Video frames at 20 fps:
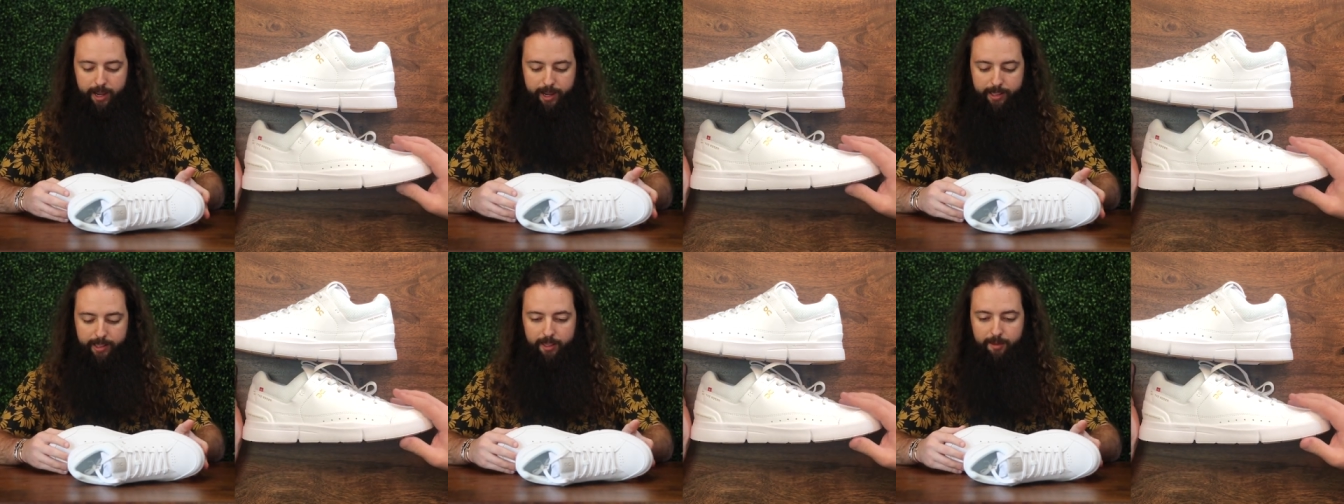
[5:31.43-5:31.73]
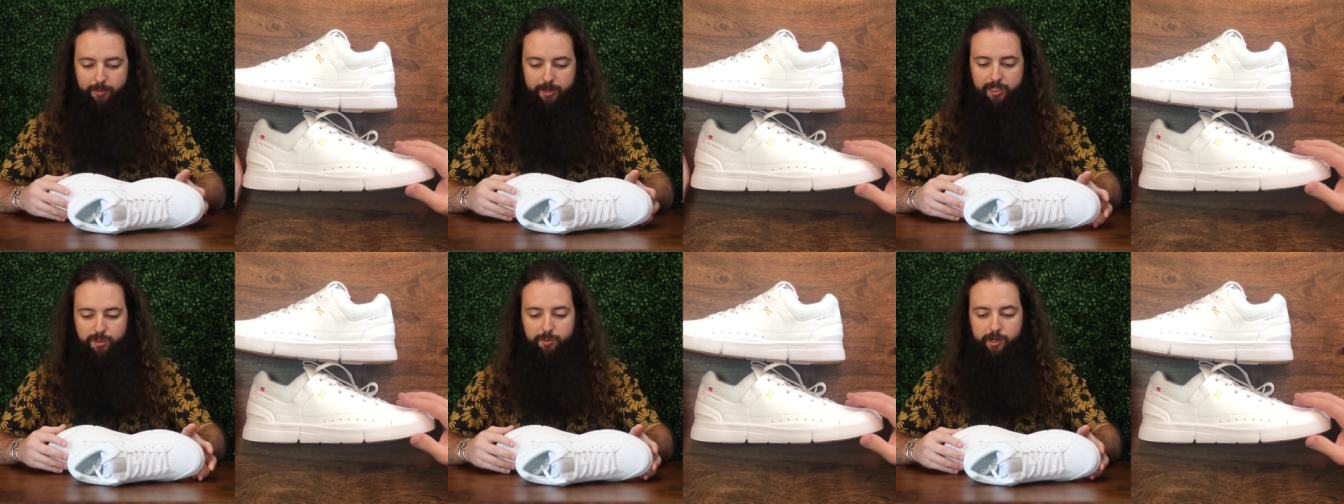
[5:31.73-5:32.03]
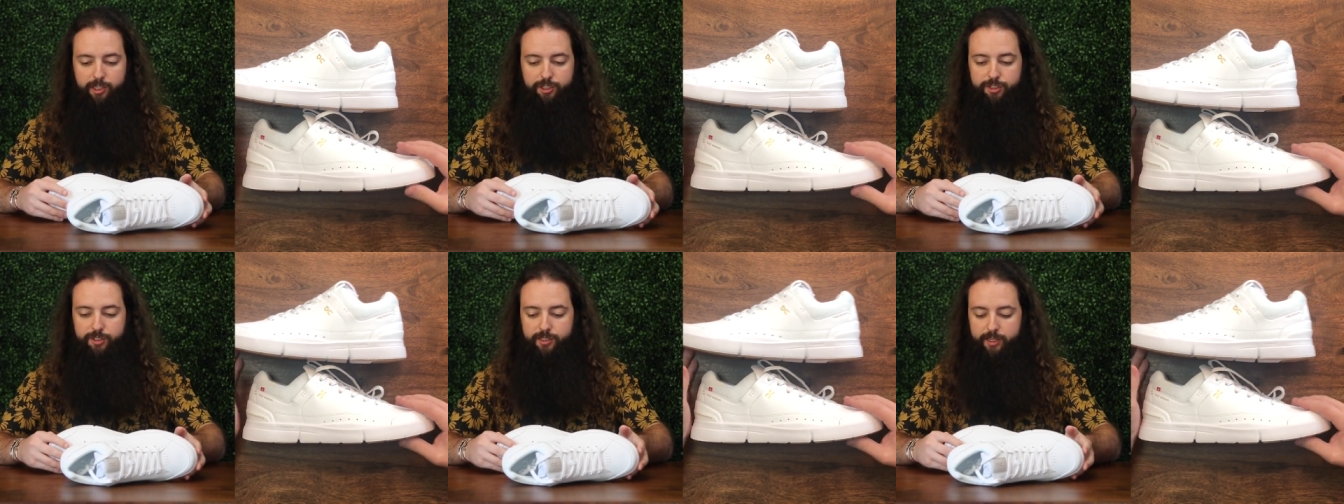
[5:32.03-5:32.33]
like them as
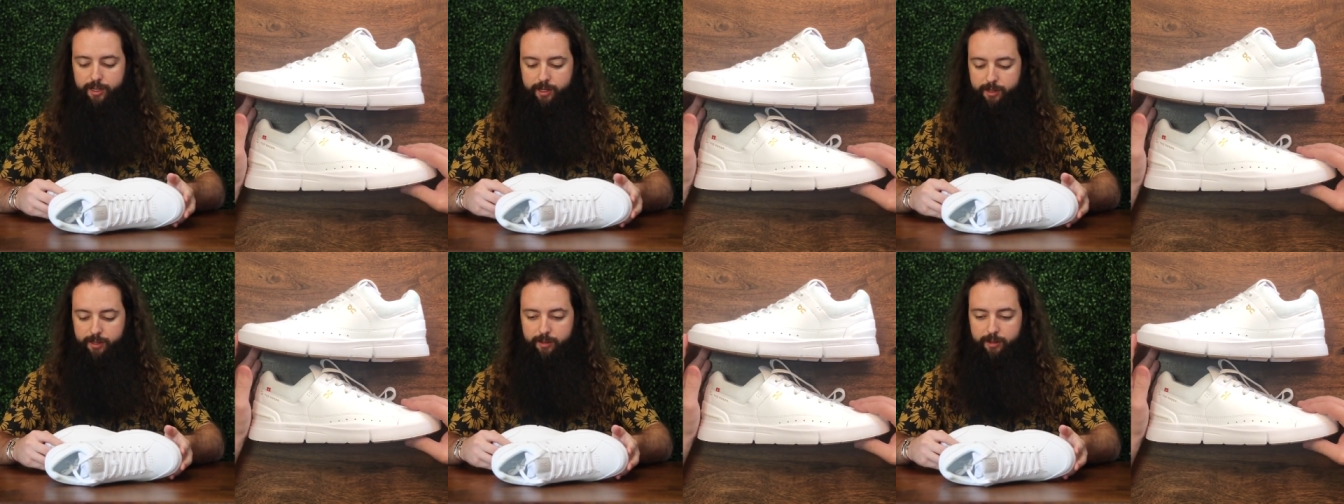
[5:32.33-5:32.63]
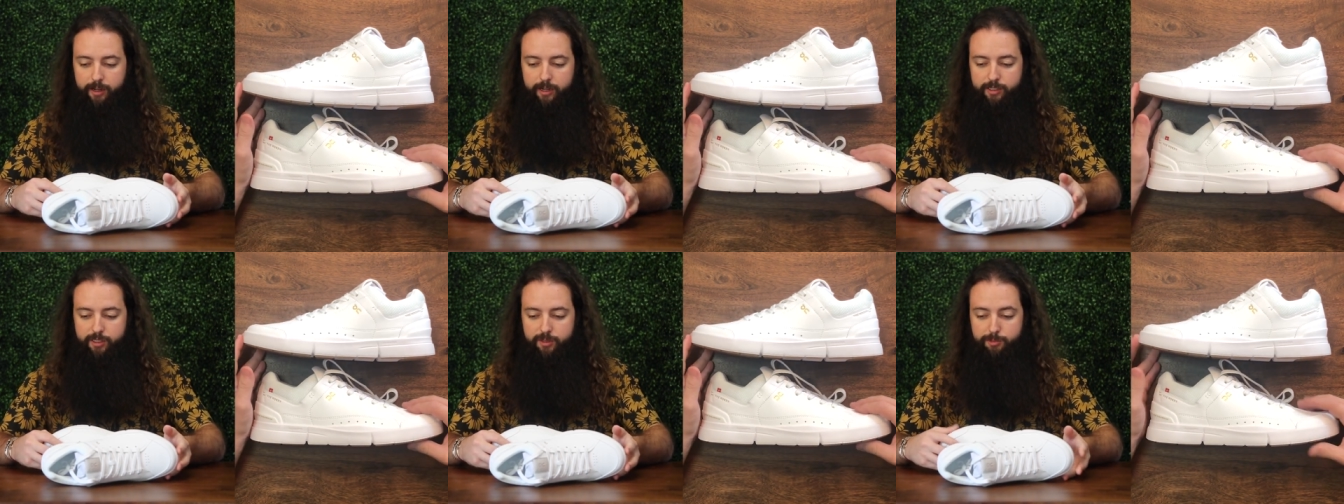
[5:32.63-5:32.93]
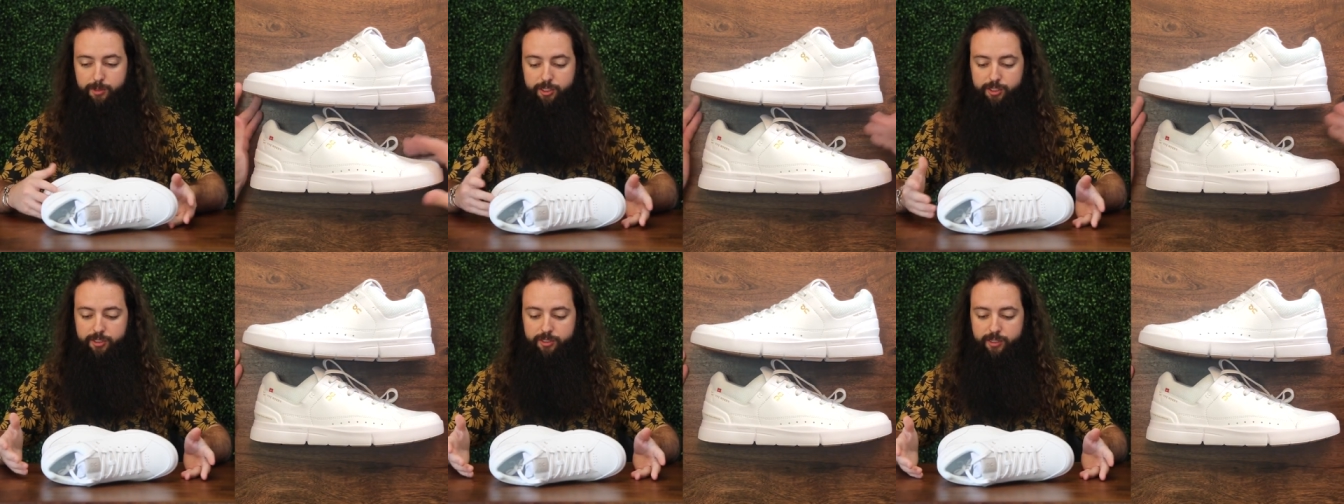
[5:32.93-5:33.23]
much as I as
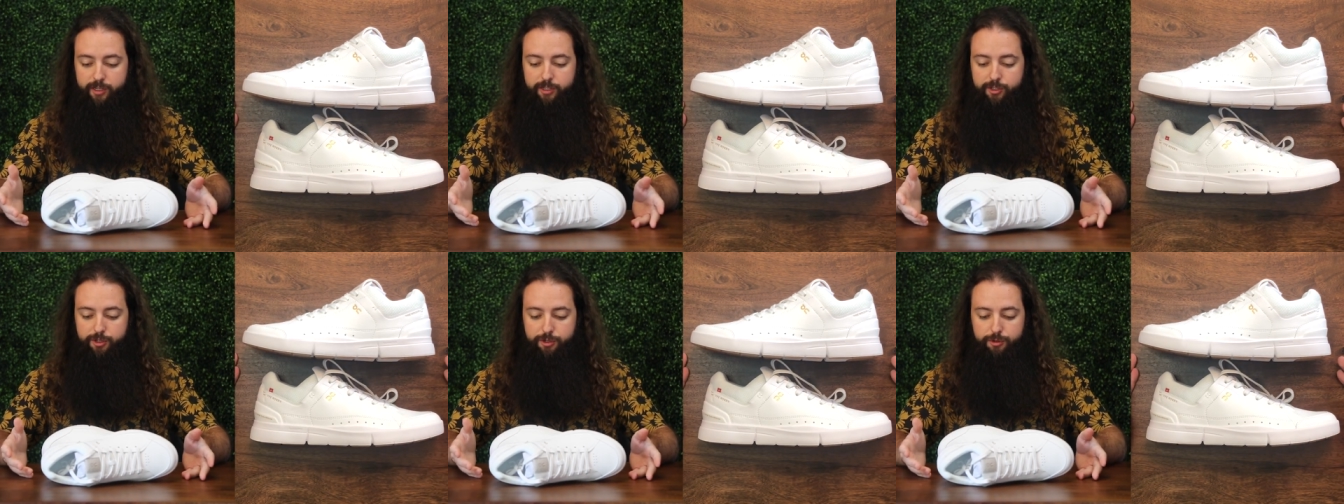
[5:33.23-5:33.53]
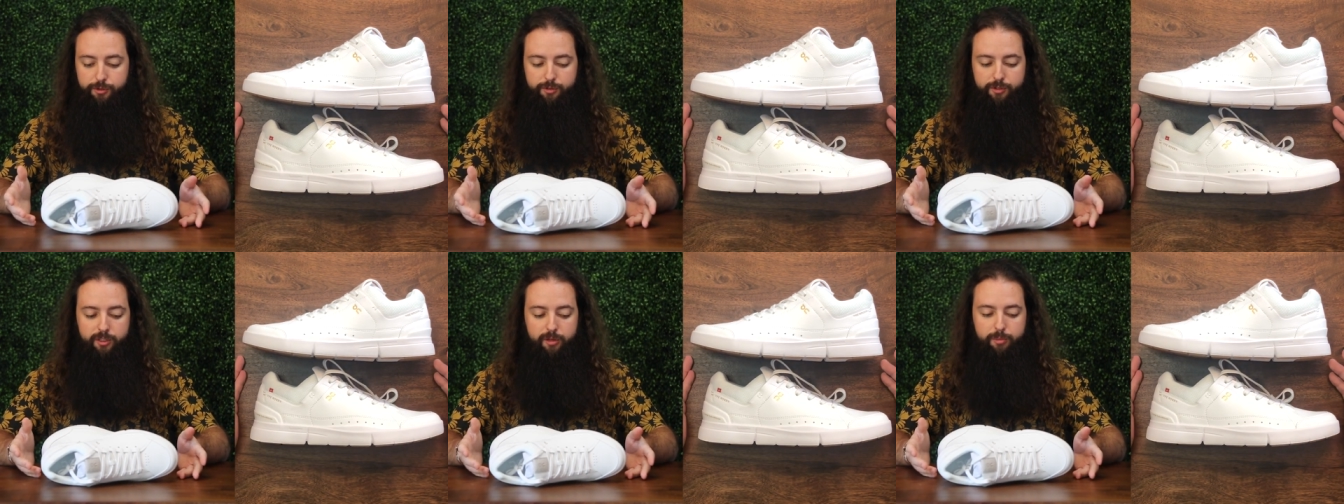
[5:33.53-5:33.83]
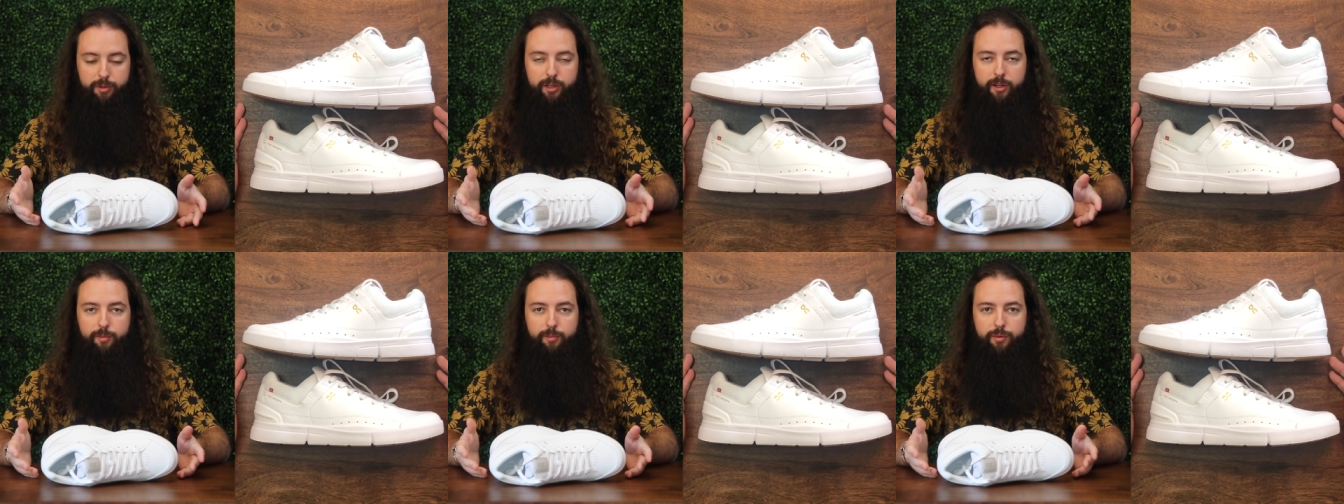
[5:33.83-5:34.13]
much as I do, to
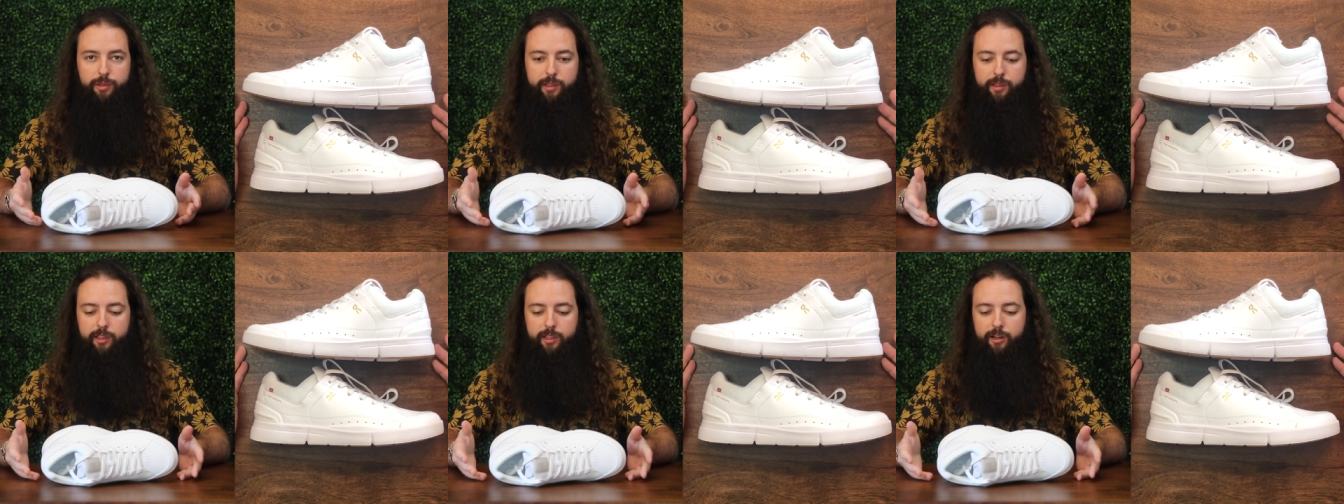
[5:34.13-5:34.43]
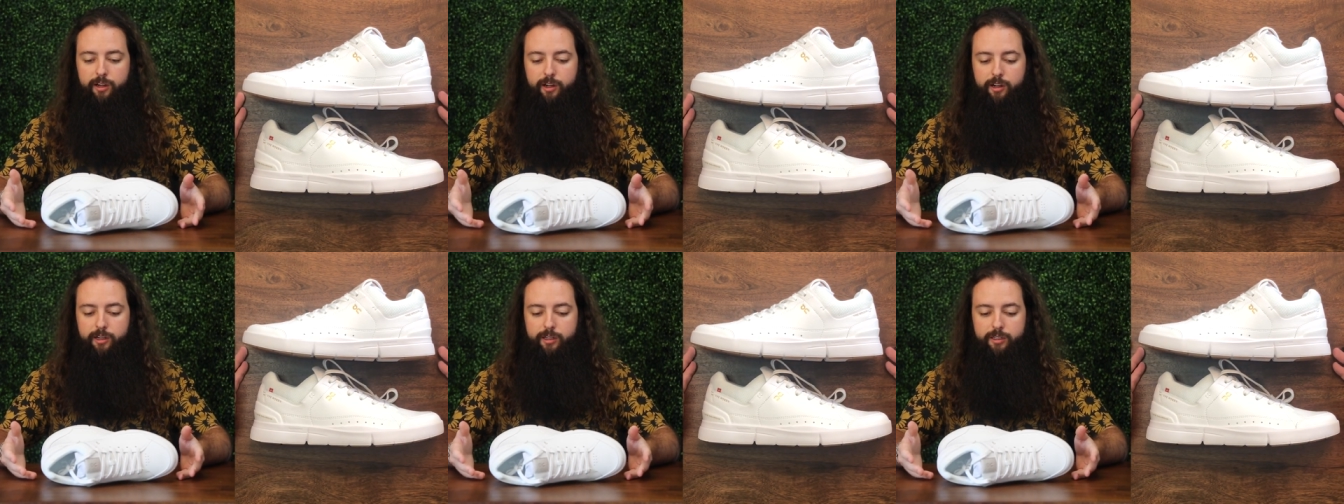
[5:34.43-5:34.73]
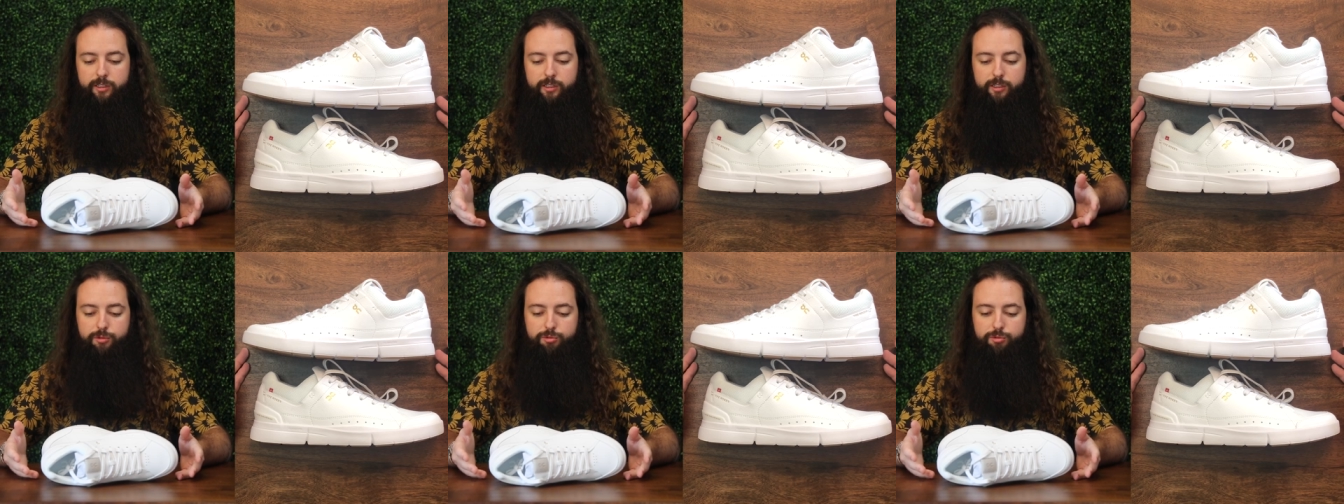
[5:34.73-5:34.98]
be completely honest.